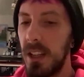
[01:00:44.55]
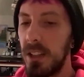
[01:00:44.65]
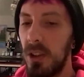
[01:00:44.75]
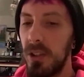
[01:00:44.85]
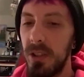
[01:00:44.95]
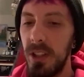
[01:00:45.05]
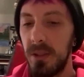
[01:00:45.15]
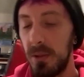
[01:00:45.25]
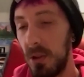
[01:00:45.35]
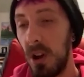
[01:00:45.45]
it's
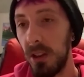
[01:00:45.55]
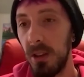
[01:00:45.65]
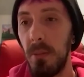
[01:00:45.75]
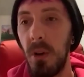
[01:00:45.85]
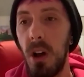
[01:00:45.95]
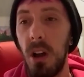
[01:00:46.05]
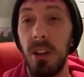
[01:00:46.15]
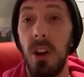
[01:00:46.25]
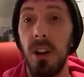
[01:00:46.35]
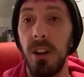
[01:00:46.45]
on
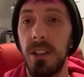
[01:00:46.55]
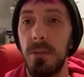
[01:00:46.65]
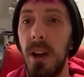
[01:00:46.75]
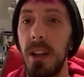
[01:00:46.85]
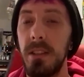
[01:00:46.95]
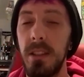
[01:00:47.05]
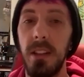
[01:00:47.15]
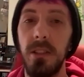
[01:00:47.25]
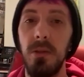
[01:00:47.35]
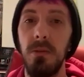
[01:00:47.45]
the artist's
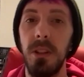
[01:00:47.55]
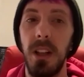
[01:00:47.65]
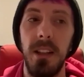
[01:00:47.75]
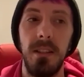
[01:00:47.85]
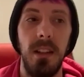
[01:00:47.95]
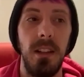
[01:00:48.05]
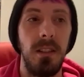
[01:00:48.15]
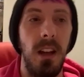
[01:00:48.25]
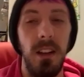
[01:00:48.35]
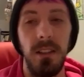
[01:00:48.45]
mindset to realize that it's
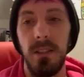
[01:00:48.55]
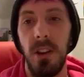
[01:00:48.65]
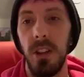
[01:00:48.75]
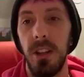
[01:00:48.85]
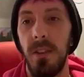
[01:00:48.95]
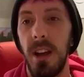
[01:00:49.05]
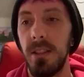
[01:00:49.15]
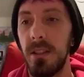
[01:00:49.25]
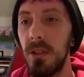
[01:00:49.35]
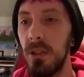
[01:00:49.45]
not necessarily
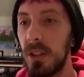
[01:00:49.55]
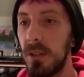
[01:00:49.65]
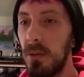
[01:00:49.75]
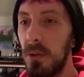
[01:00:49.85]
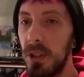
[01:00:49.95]
advice that you're looking for.